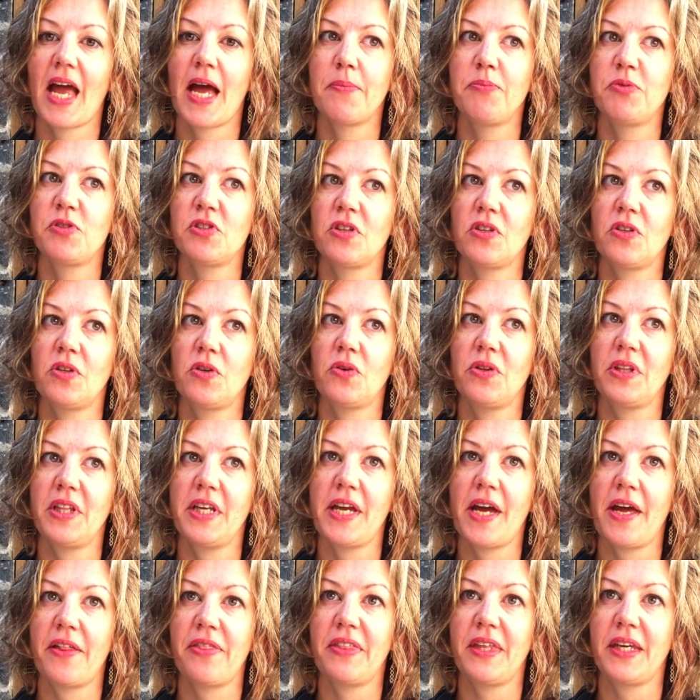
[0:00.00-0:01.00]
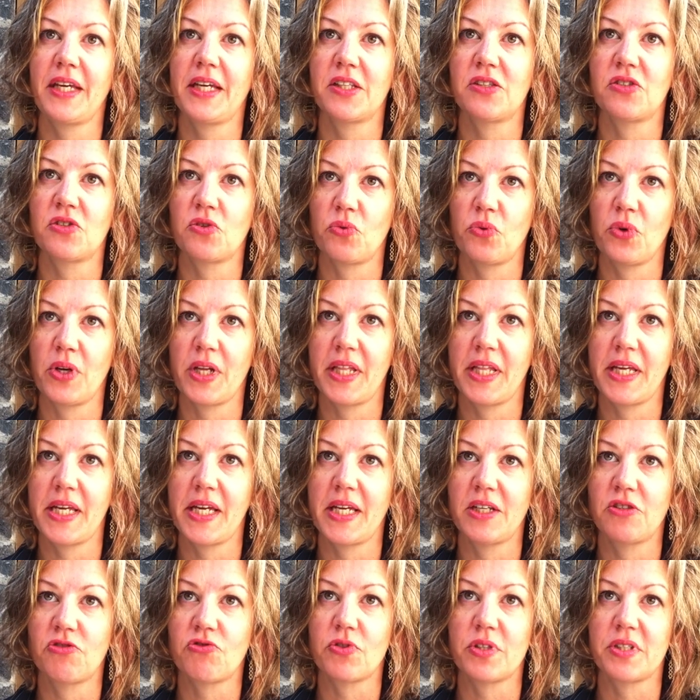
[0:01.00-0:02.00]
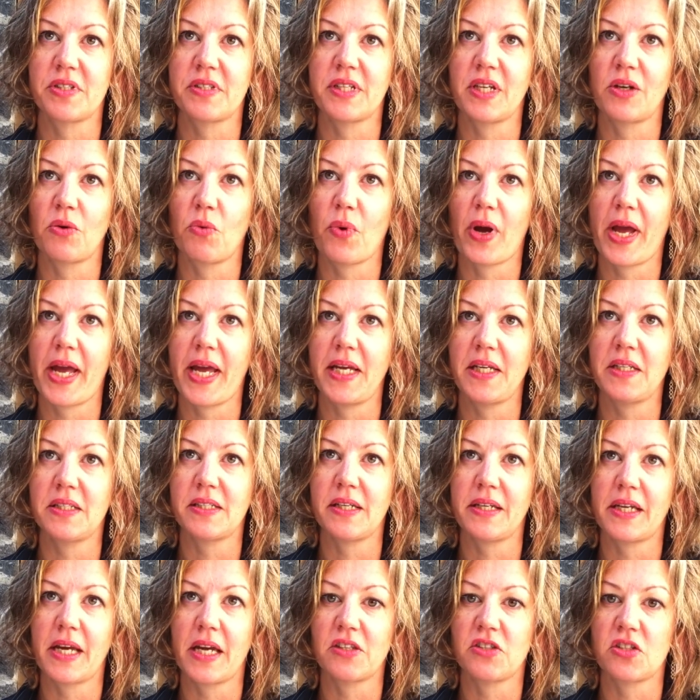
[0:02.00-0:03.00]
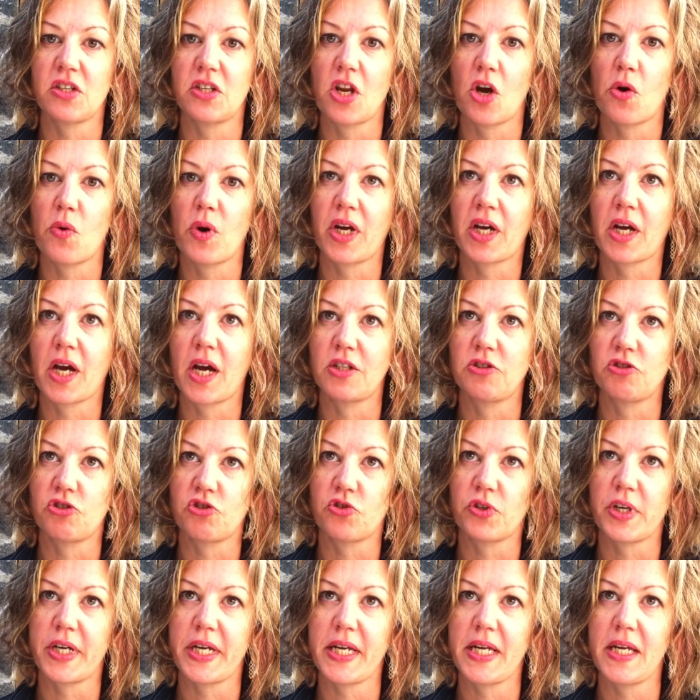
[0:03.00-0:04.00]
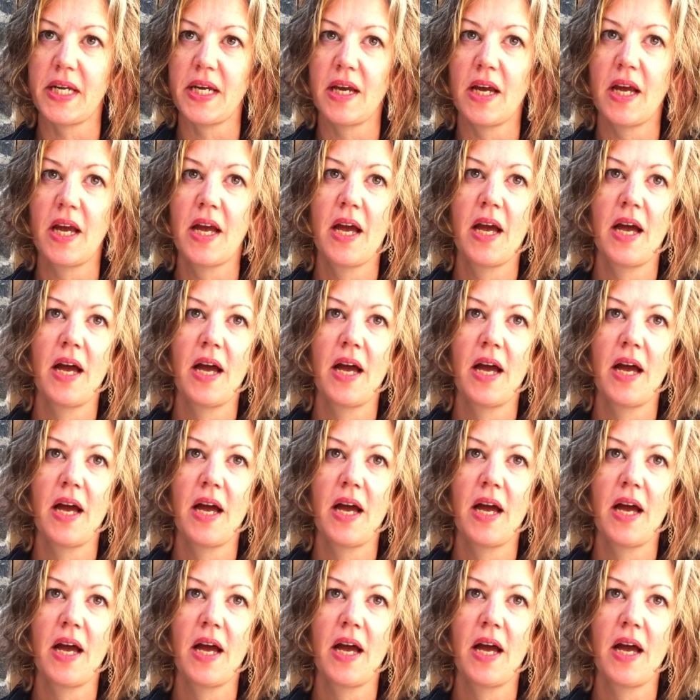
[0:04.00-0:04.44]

Absolutely. I think it's a really interesting way to get to know a country